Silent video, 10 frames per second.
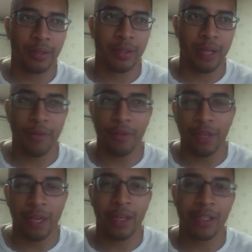after
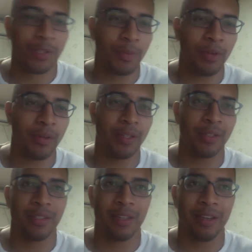that, I
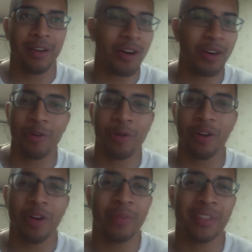experienced like
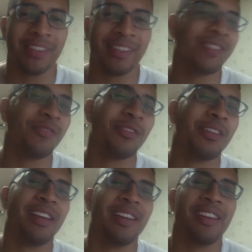hardcore homelessness for
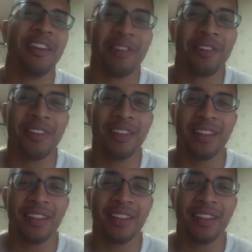like a year.